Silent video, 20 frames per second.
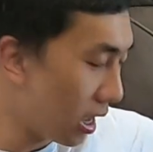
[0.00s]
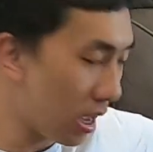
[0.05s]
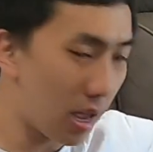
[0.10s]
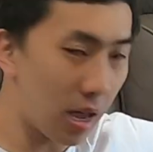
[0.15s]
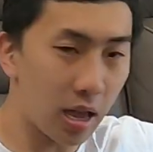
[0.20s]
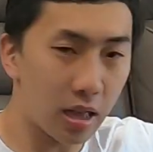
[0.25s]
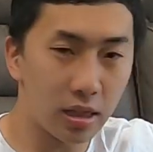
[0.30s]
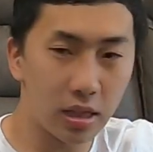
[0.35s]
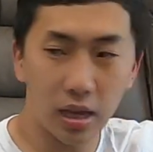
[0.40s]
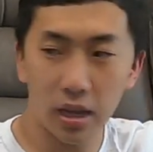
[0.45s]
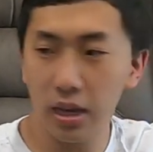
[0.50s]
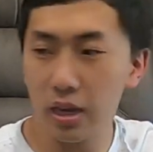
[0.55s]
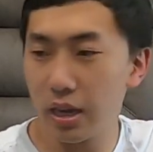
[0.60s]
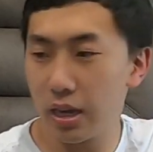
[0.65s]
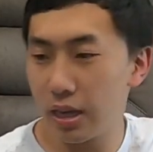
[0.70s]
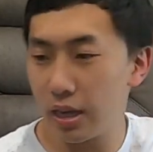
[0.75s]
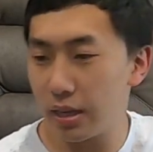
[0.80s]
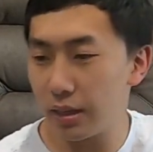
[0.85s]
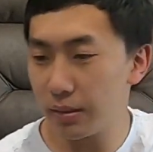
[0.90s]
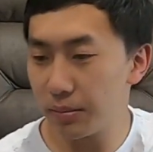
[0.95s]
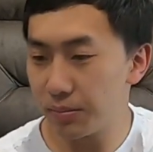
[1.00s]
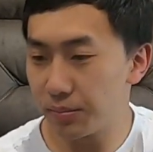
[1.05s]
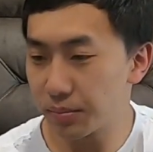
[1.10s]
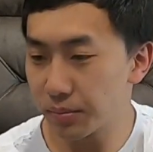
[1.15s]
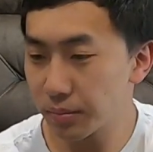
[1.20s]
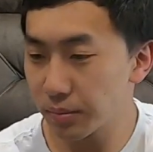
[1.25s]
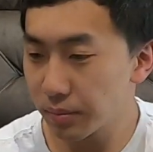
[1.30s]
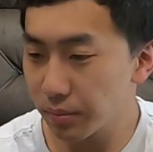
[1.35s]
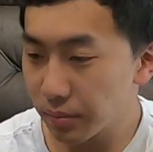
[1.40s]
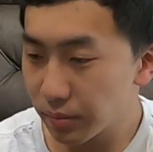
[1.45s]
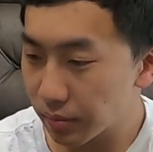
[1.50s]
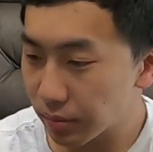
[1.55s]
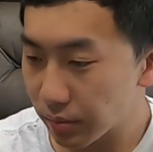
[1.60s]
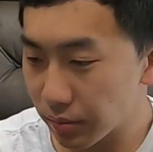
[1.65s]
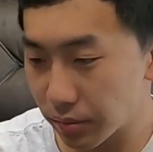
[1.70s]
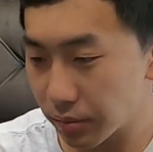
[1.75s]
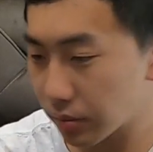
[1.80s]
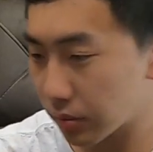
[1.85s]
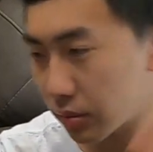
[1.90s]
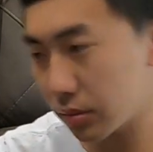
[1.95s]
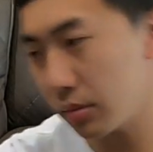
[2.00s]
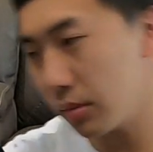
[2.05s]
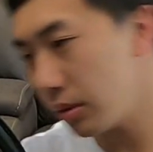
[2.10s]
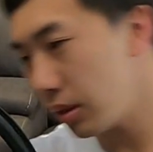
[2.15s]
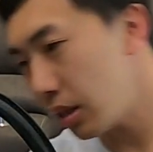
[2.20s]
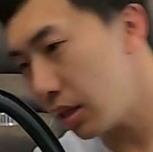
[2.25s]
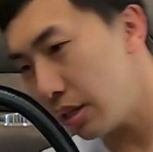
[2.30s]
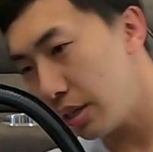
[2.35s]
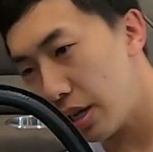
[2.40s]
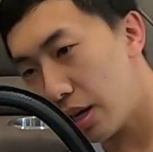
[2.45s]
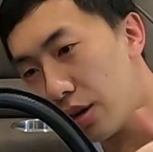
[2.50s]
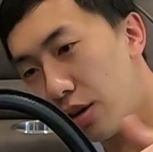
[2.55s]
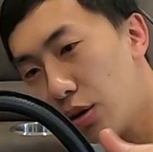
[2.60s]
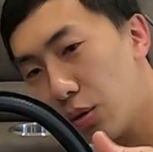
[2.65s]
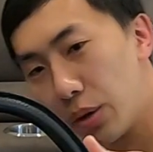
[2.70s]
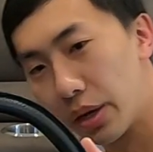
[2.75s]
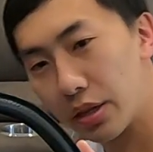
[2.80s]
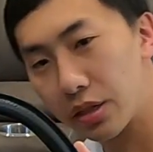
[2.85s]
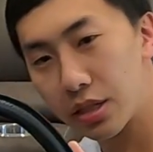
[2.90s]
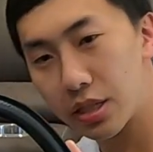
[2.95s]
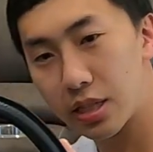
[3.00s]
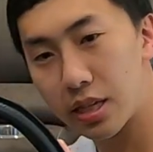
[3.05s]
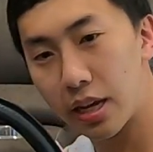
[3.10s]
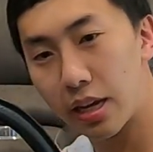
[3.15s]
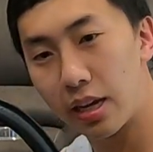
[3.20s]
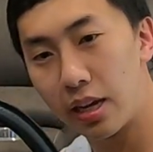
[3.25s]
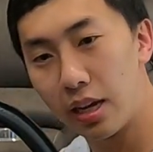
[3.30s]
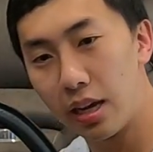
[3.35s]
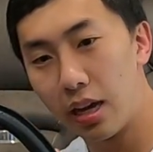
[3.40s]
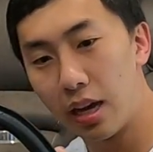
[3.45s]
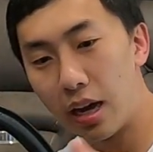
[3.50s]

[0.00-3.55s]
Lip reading: And then, yeah, I don't know what else to say.